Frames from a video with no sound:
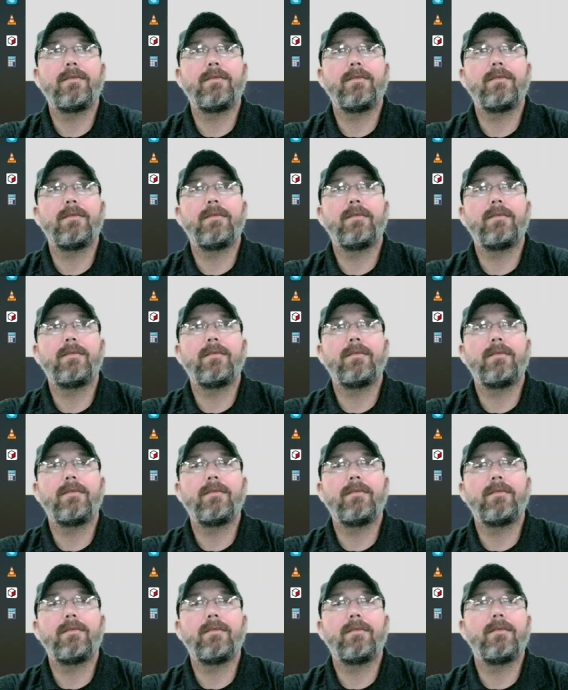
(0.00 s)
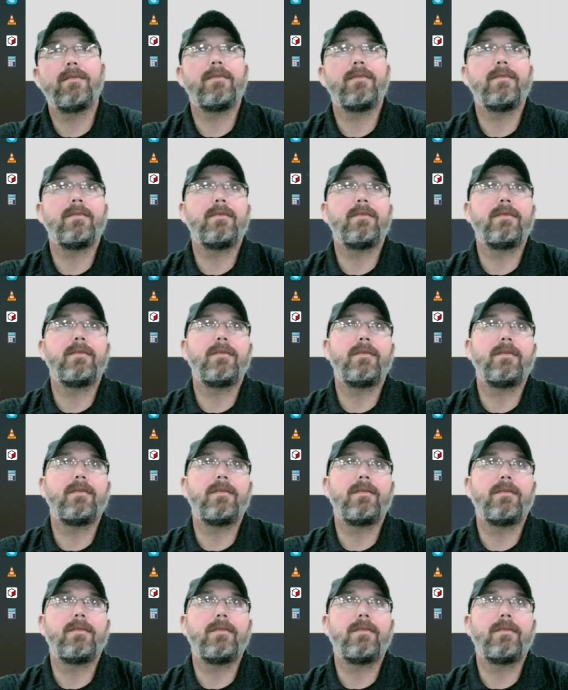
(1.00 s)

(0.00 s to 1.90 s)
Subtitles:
No one is speaking in this clip.